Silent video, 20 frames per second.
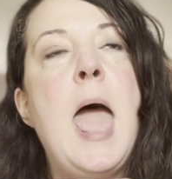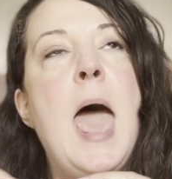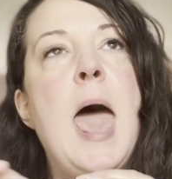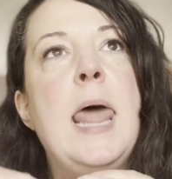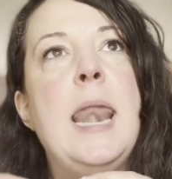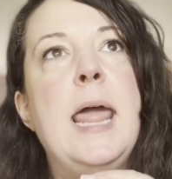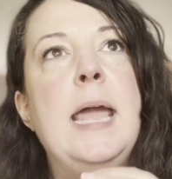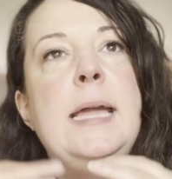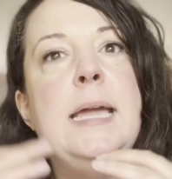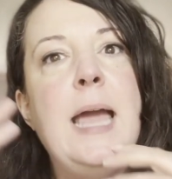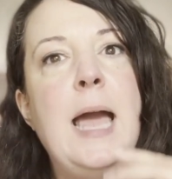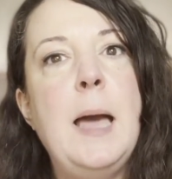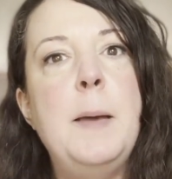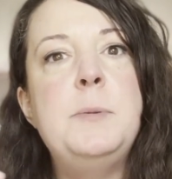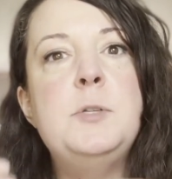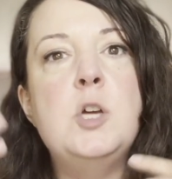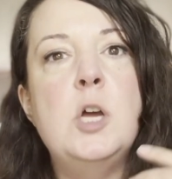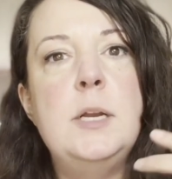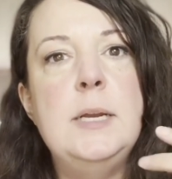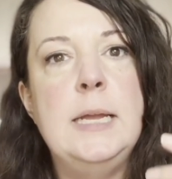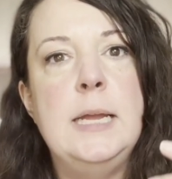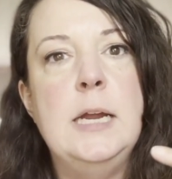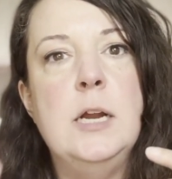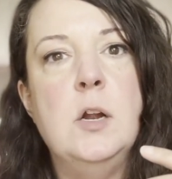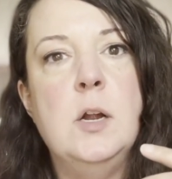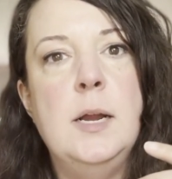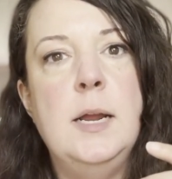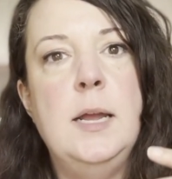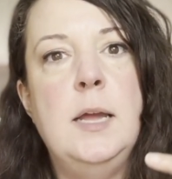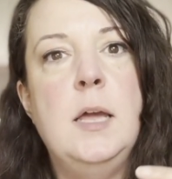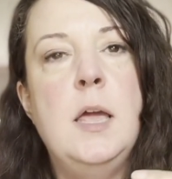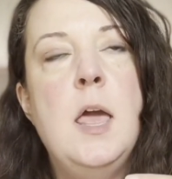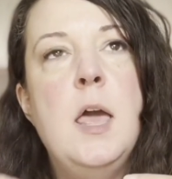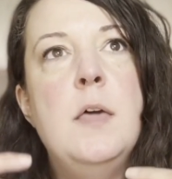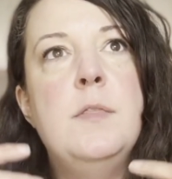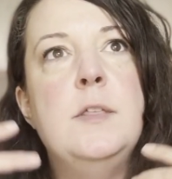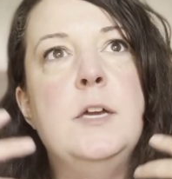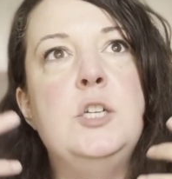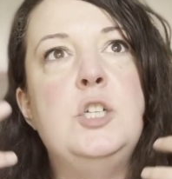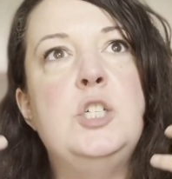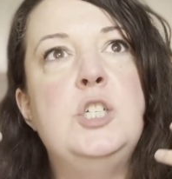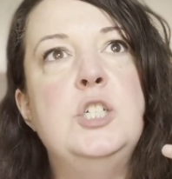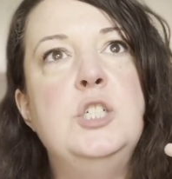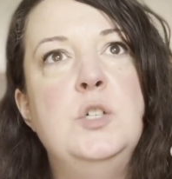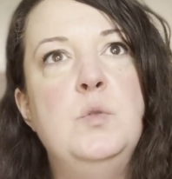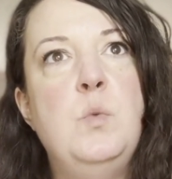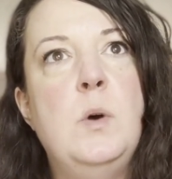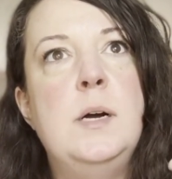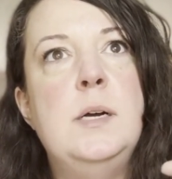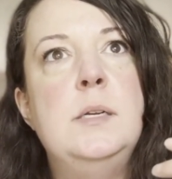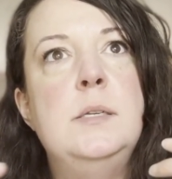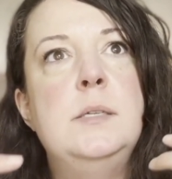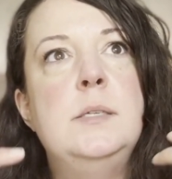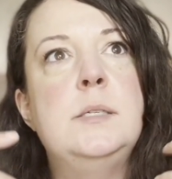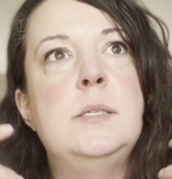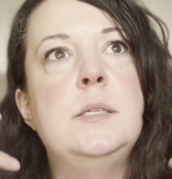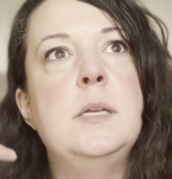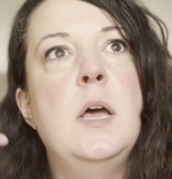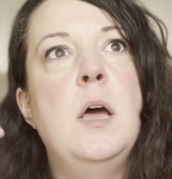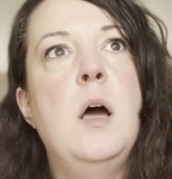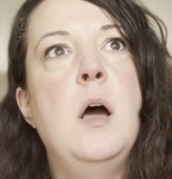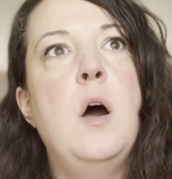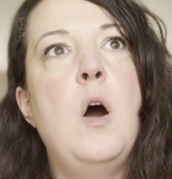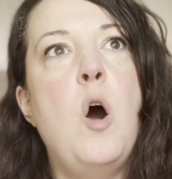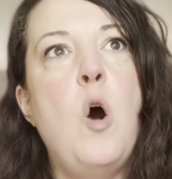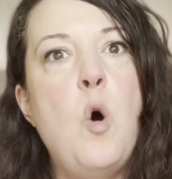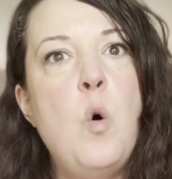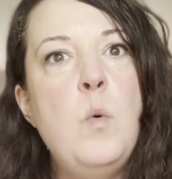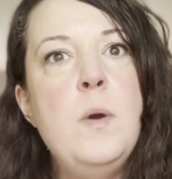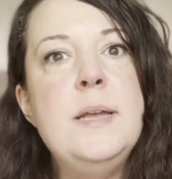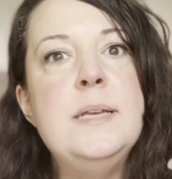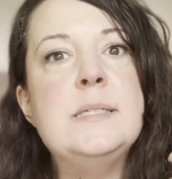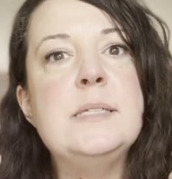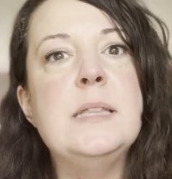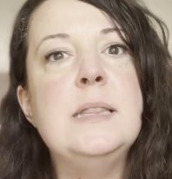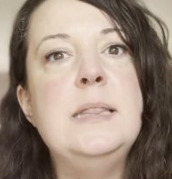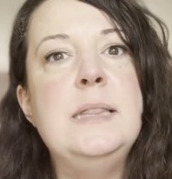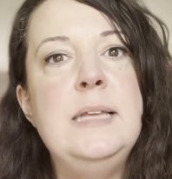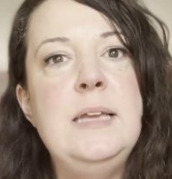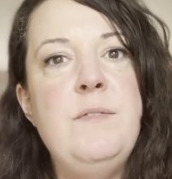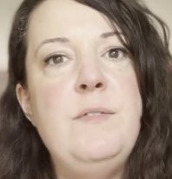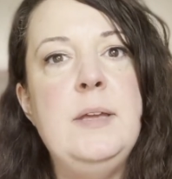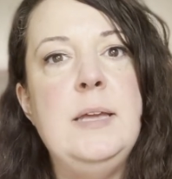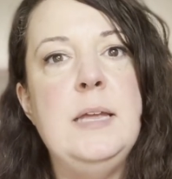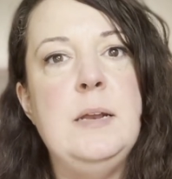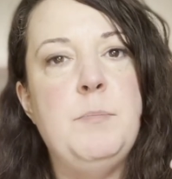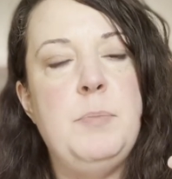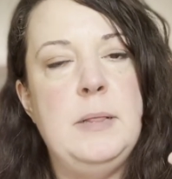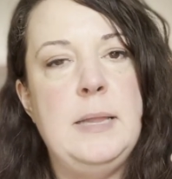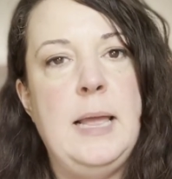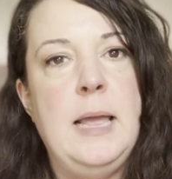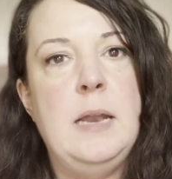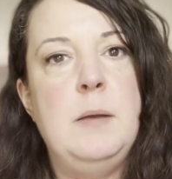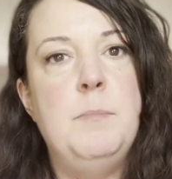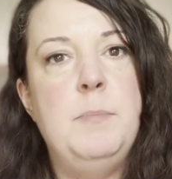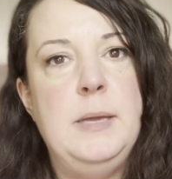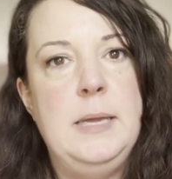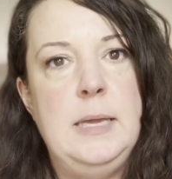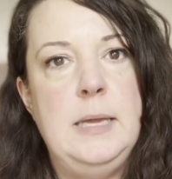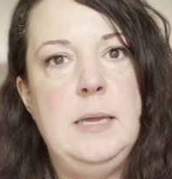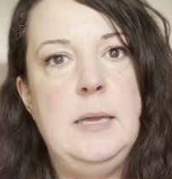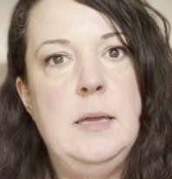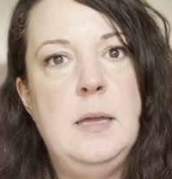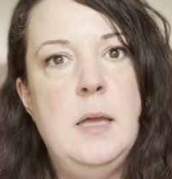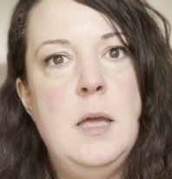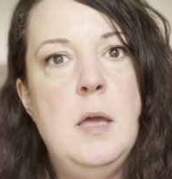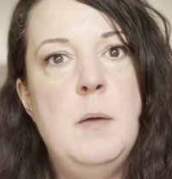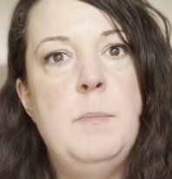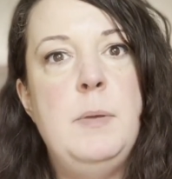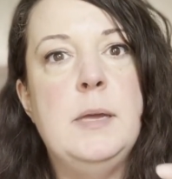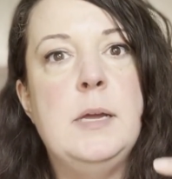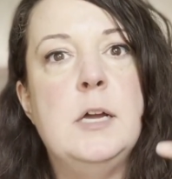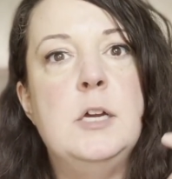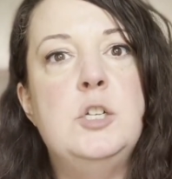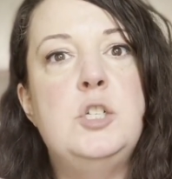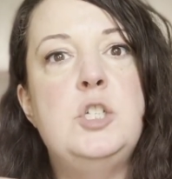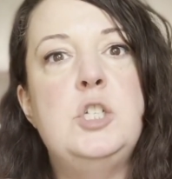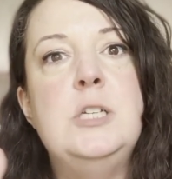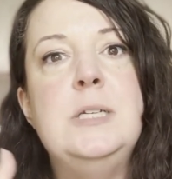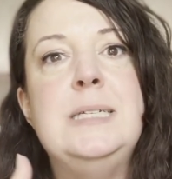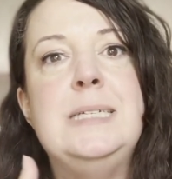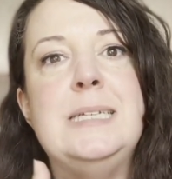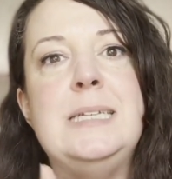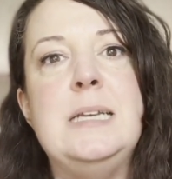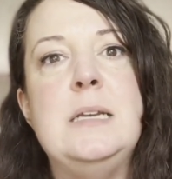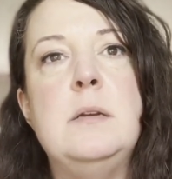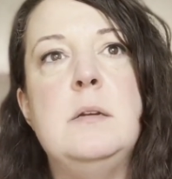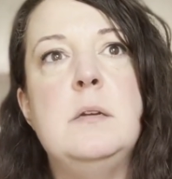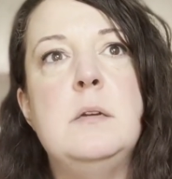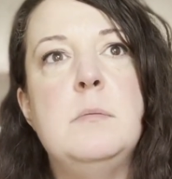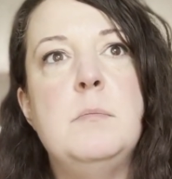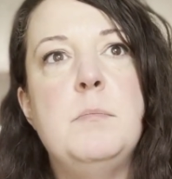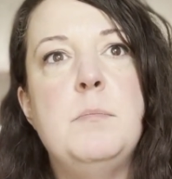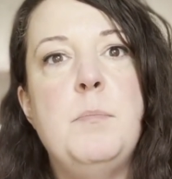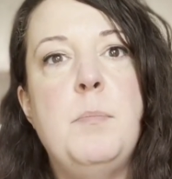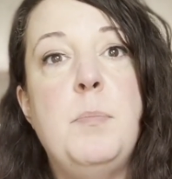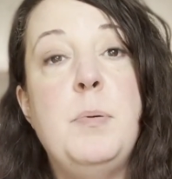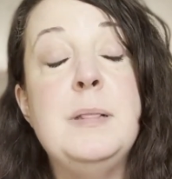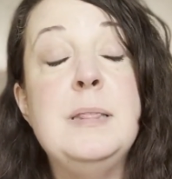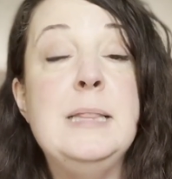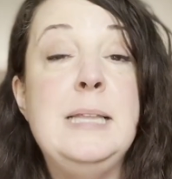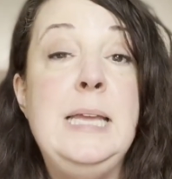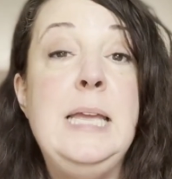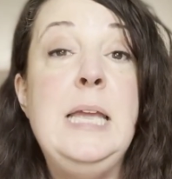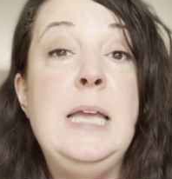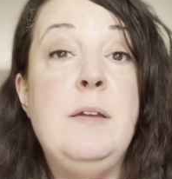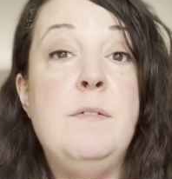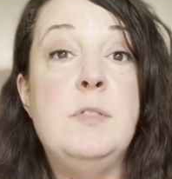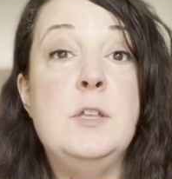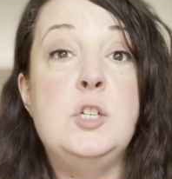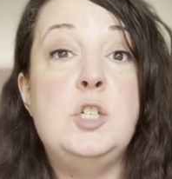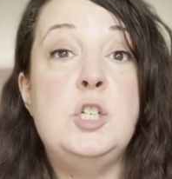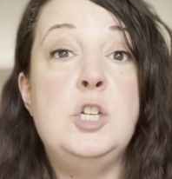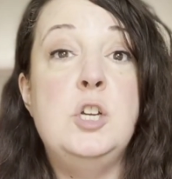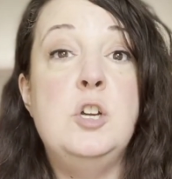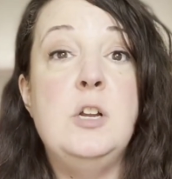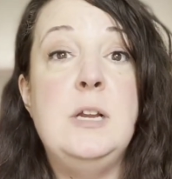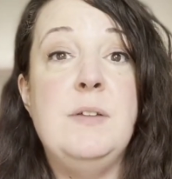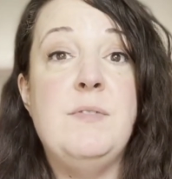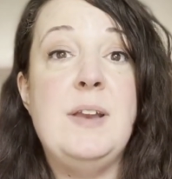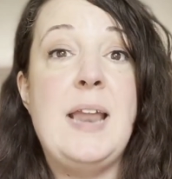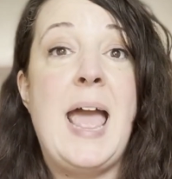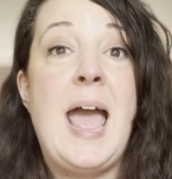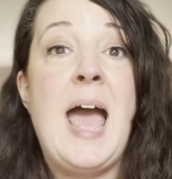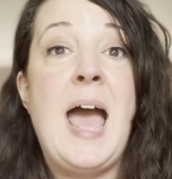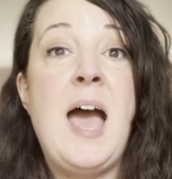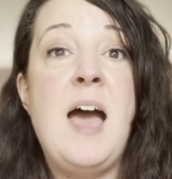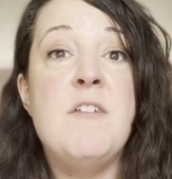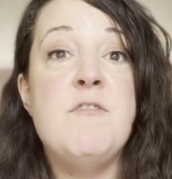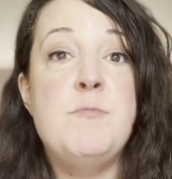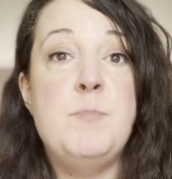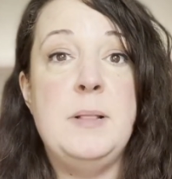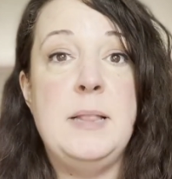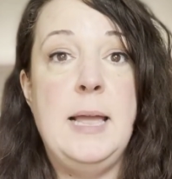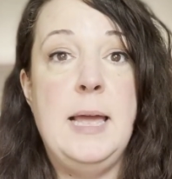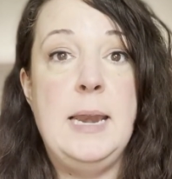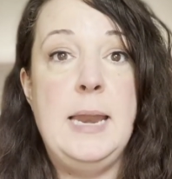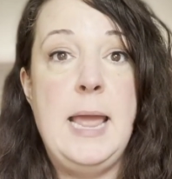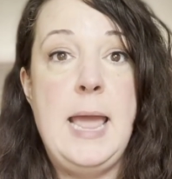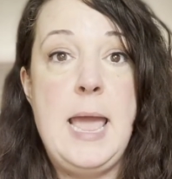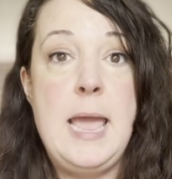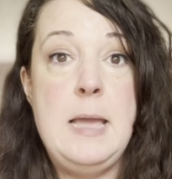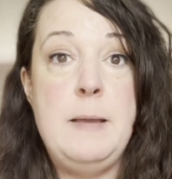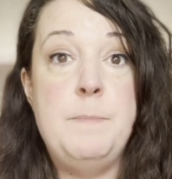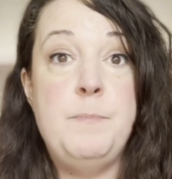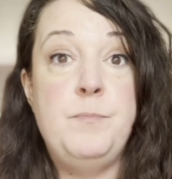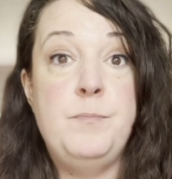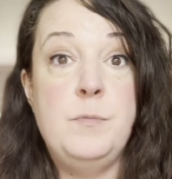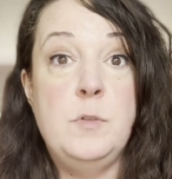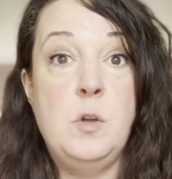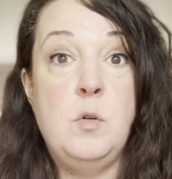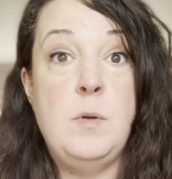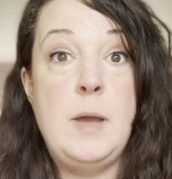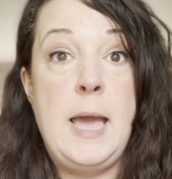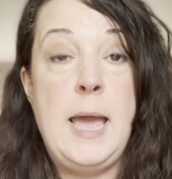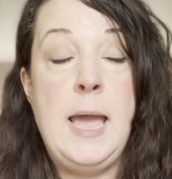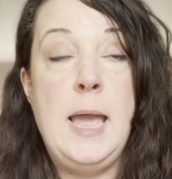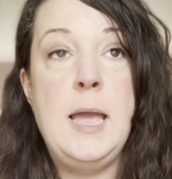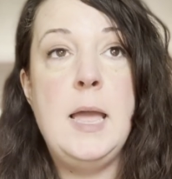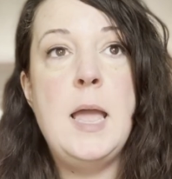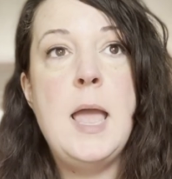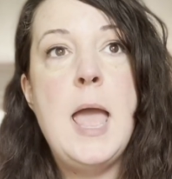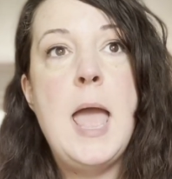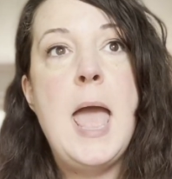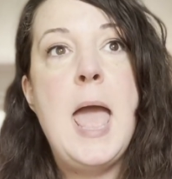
And I kept on hearing that she was always living in plan B because she didn't believe that she could even have plan A. Okay.